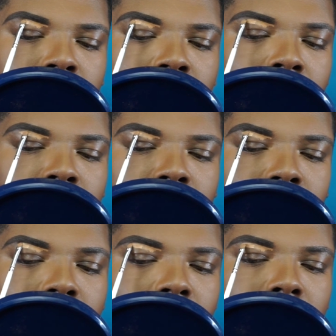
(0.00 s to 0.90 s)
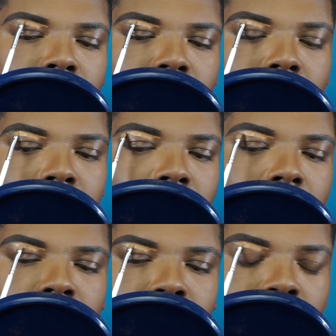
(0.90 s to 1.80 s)
Ah, look at the top of his
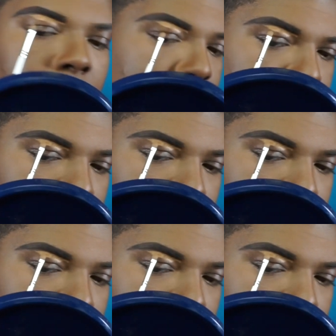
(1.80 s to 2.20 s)
head.